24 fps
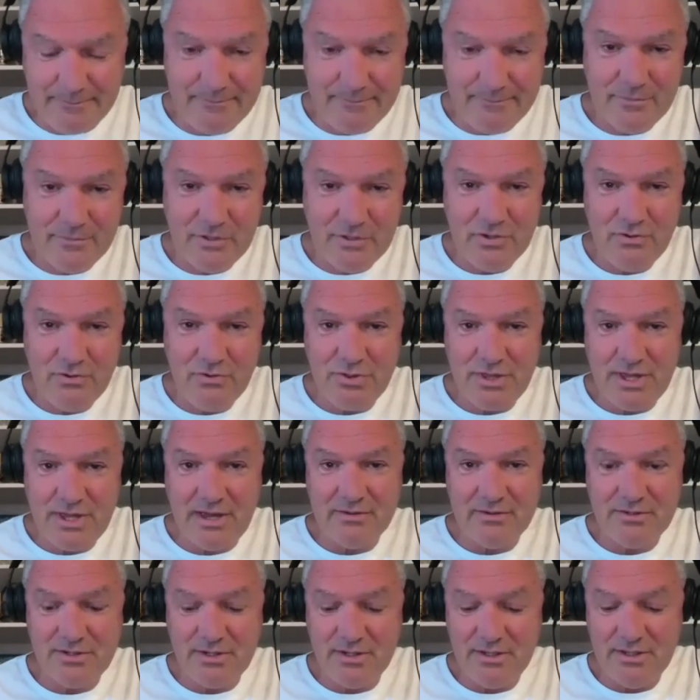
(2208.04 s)

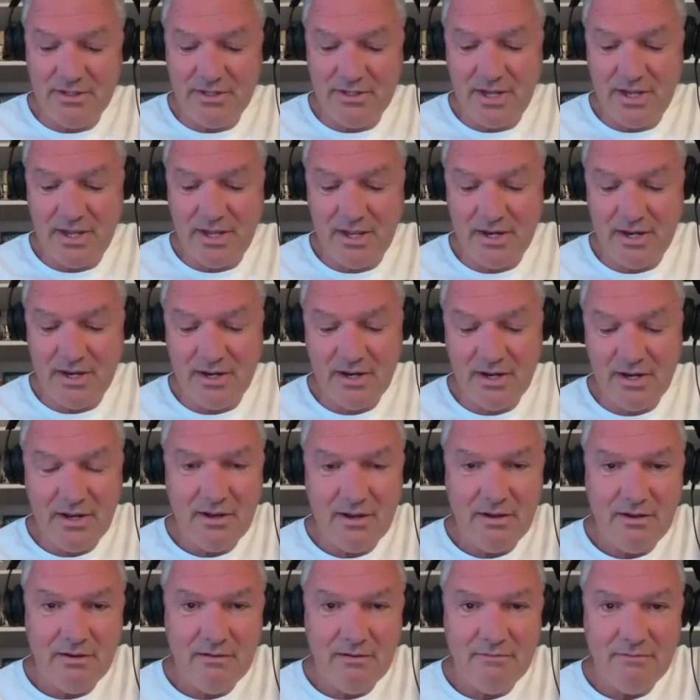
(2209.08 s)
2010
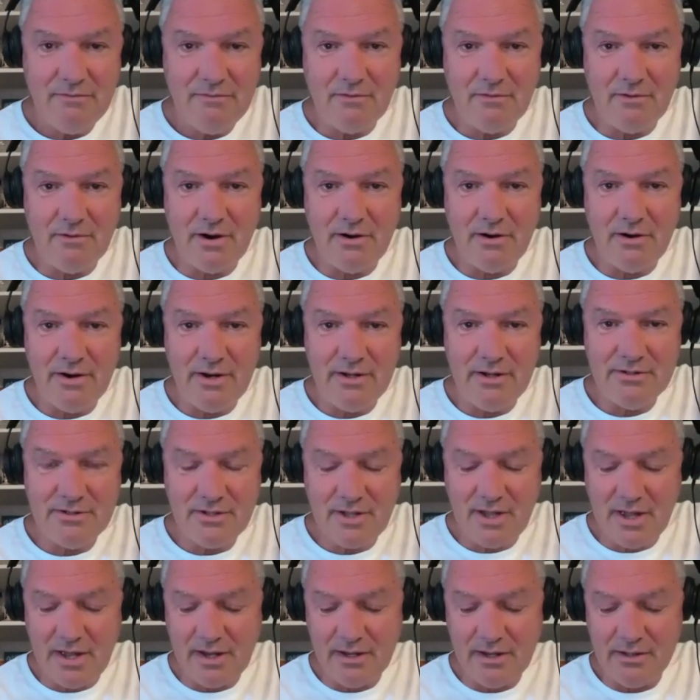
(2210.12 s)
Ferrari
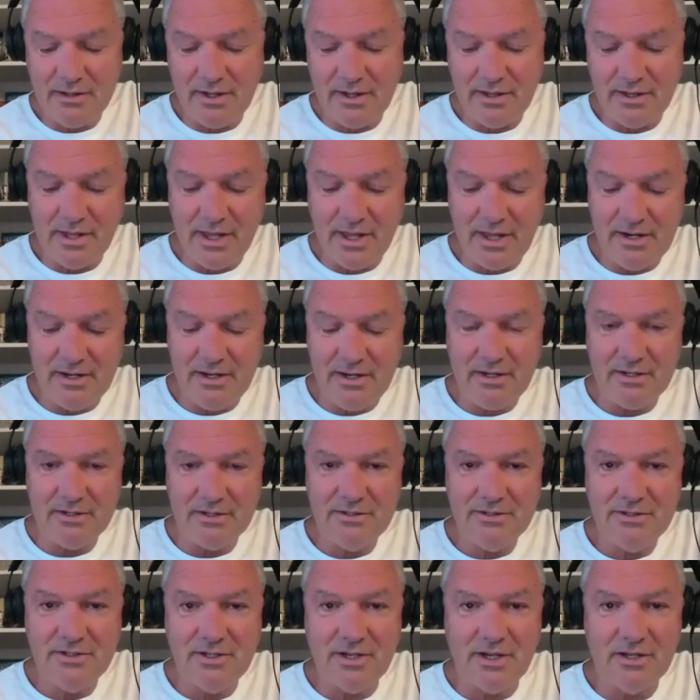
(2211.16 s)
Scaglioletti
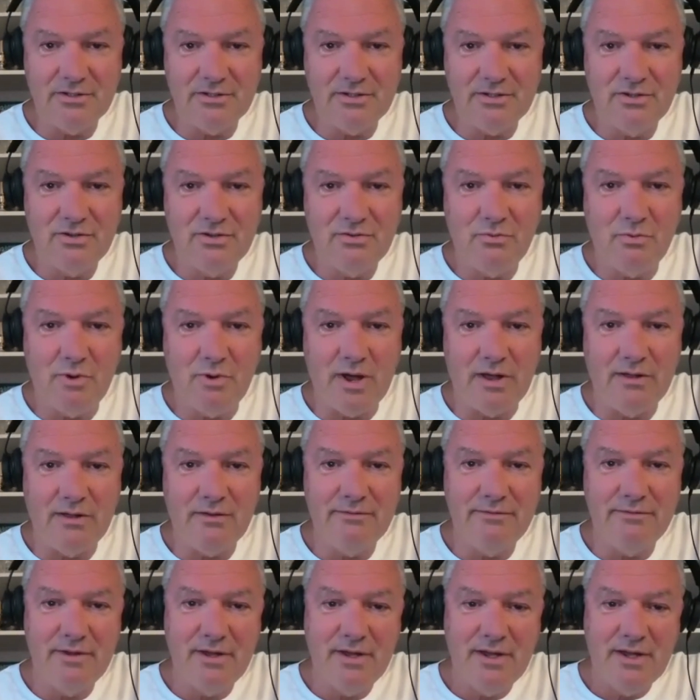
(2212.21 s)

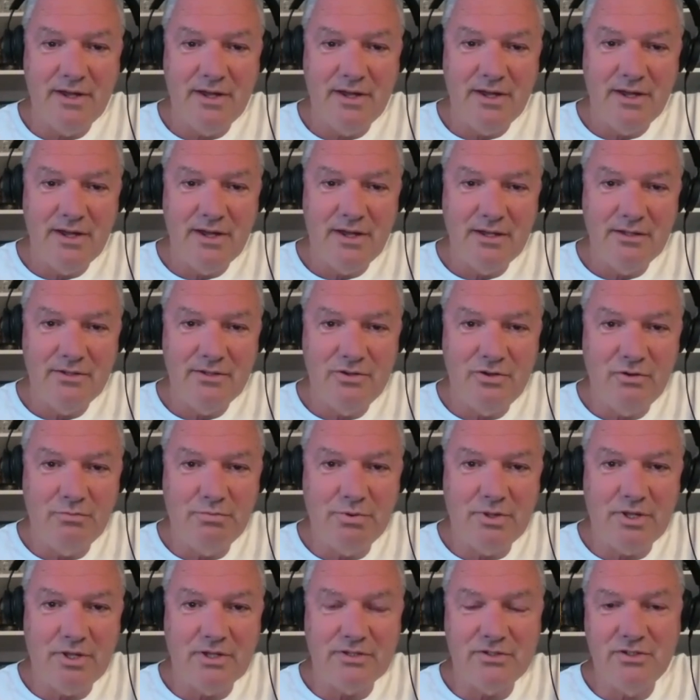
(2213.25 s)
612
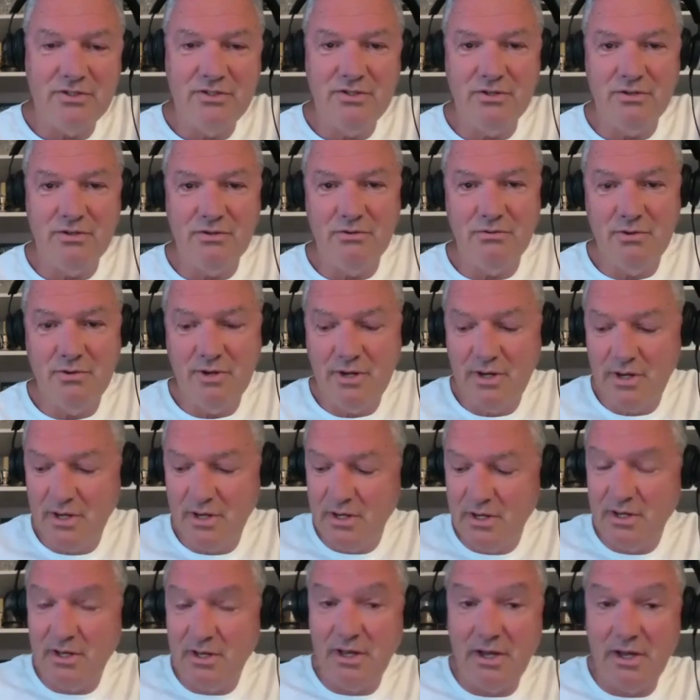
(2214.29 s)
2+2
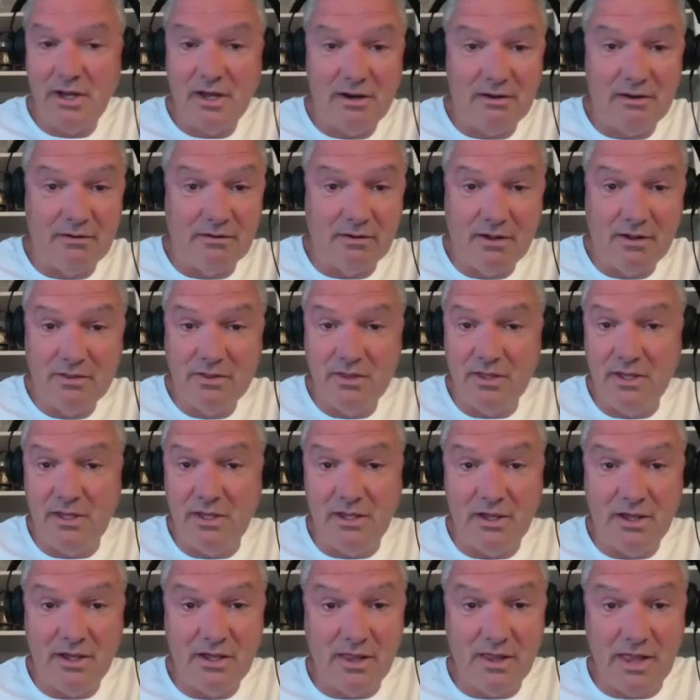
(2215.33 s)
had
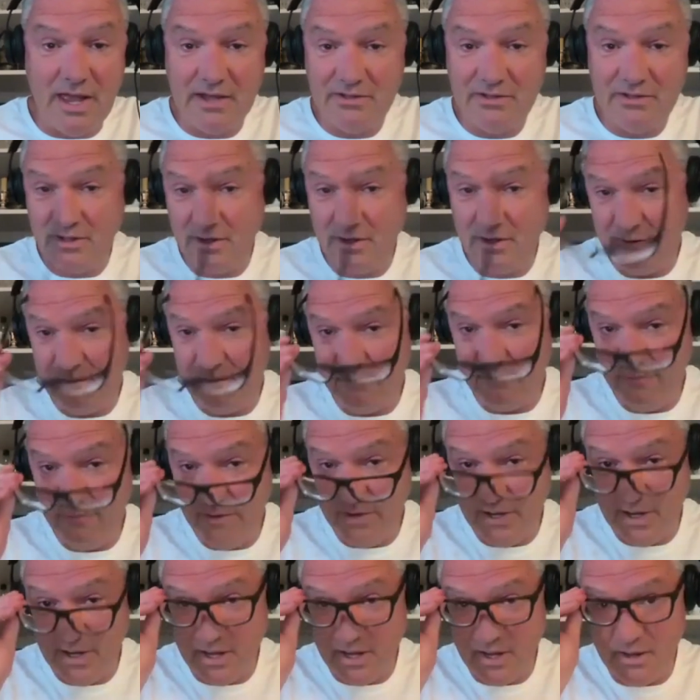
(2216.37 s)
the classic
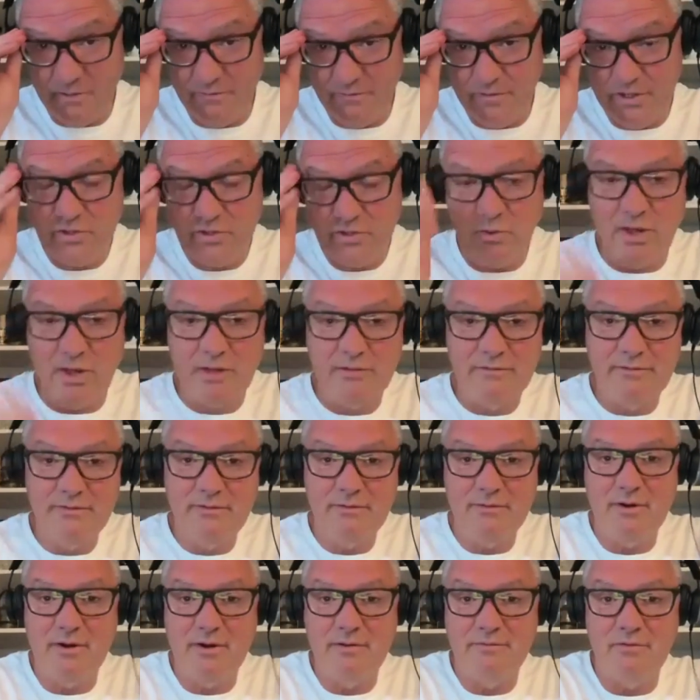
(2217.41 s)
V12
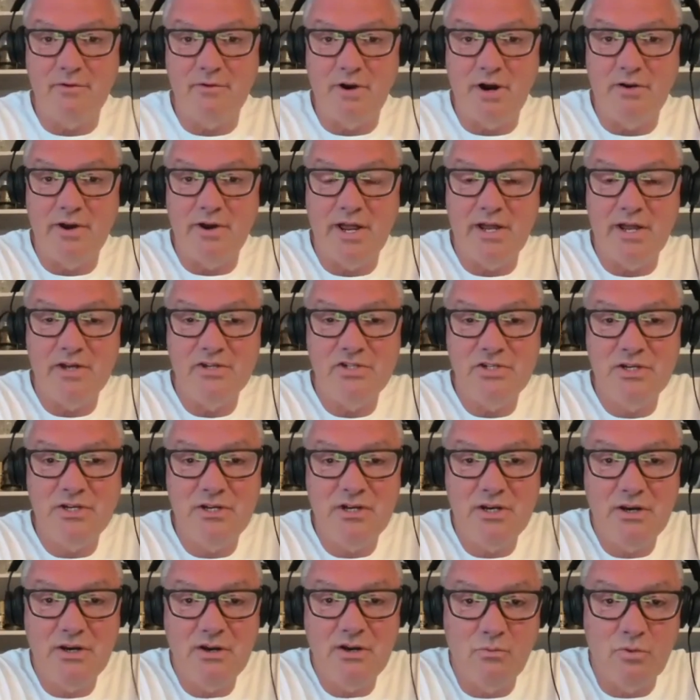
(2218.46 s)
Ferrari
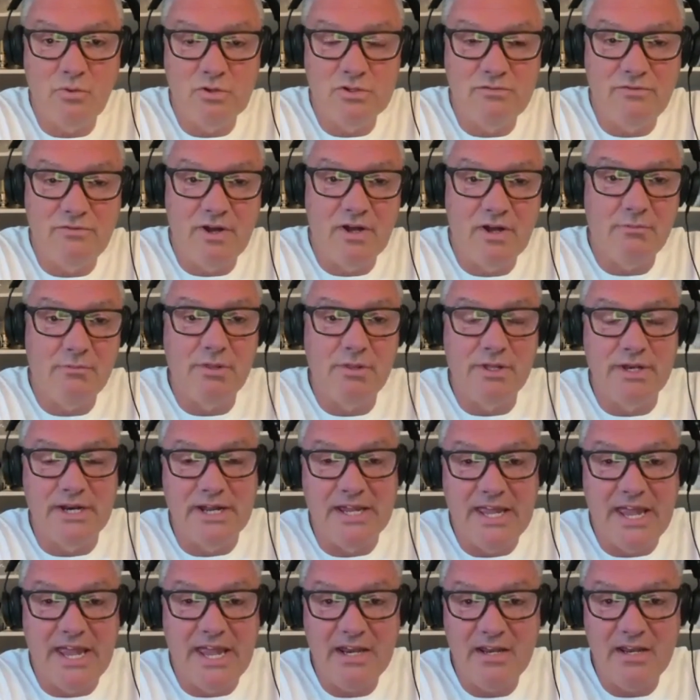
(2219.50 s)
engine, was available at a
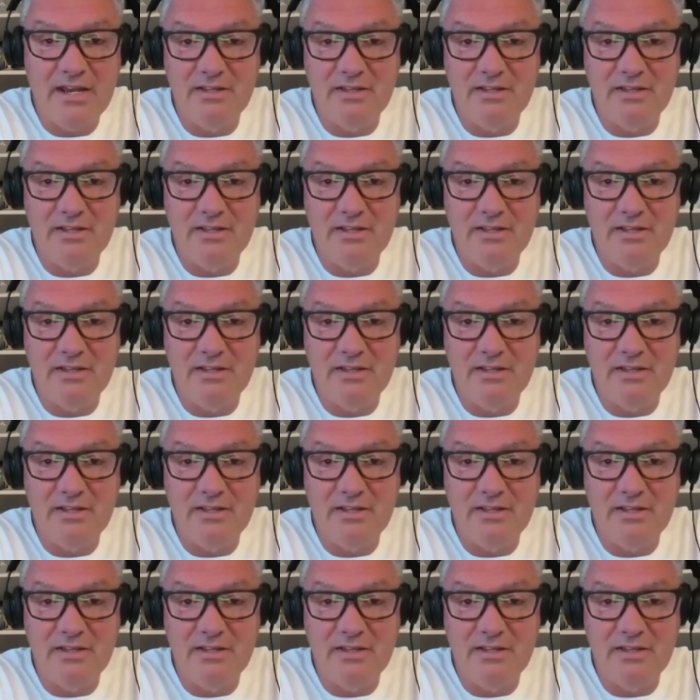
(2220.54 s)
gated